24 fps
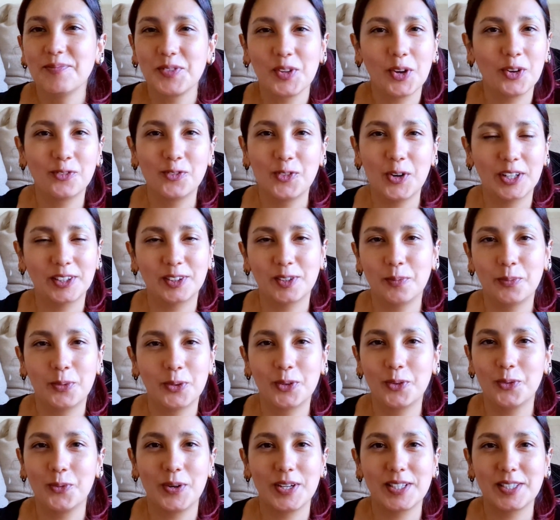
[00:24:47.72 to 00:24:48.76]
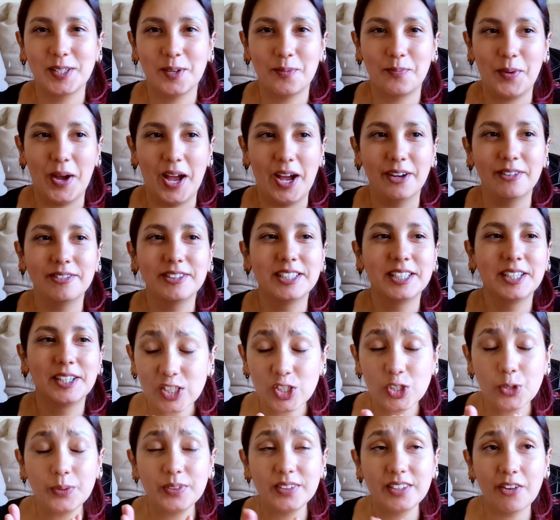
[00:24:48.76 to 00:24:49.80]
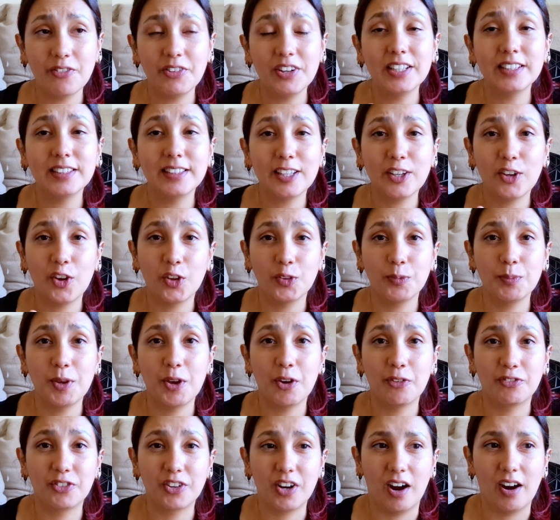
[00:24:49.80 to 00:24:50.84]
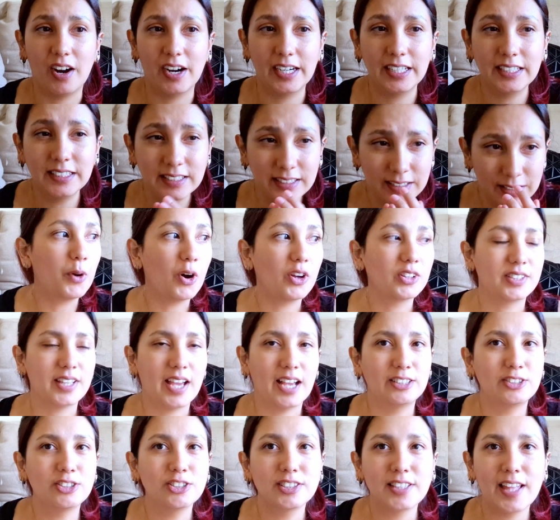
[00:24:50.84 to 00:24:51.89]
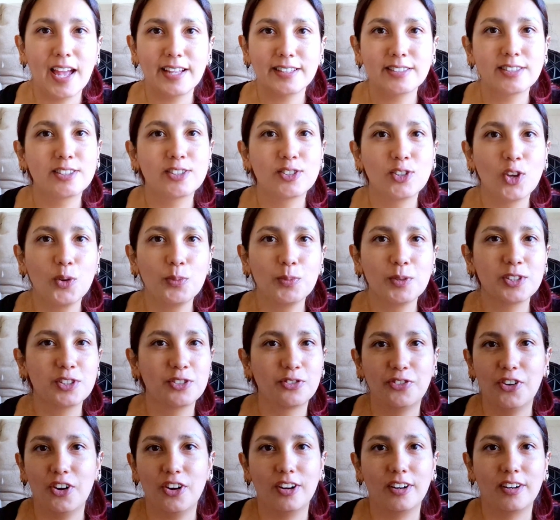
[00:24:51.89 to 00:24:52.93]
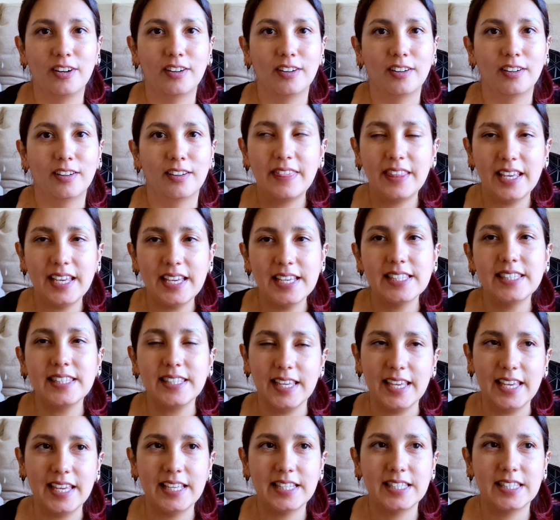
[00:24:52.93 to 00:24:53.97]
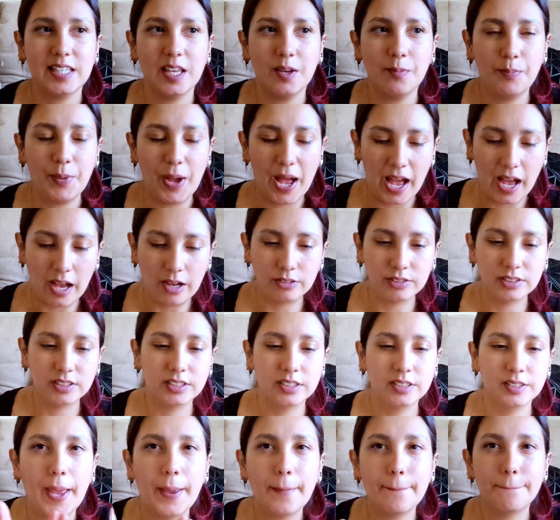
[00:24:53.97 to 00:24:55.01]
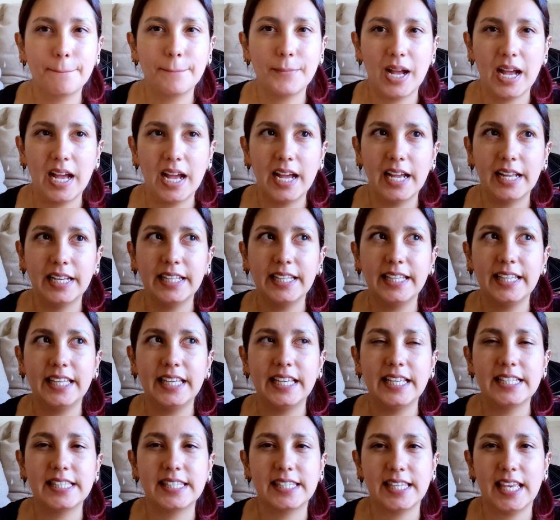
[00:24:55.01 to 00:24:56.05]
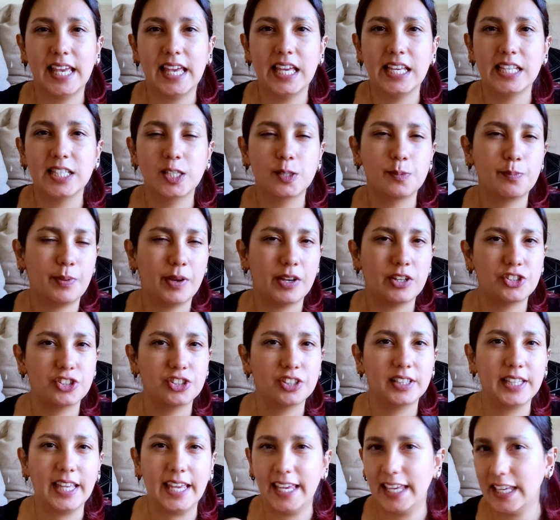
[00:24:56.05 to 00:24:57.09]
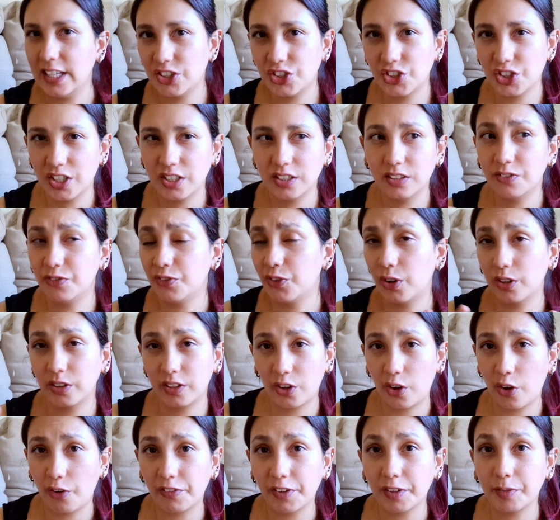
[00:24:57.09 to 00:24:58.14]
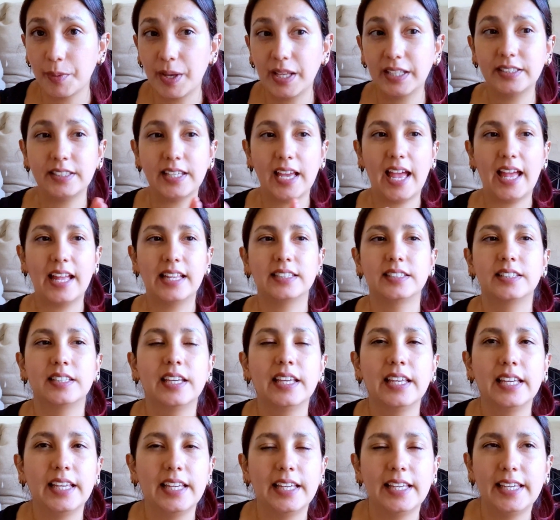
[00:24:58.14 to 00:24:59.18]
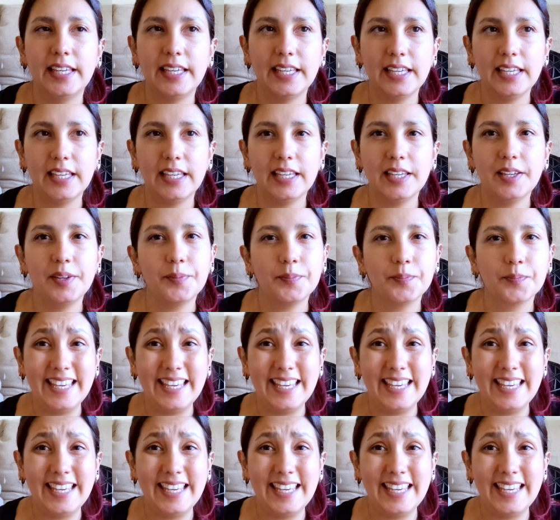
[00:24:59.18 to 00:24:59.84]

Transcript: of what the book was about. So it definitely caught me off guard, but I just had so much fun. This is about a man. He's a special agent for the government and he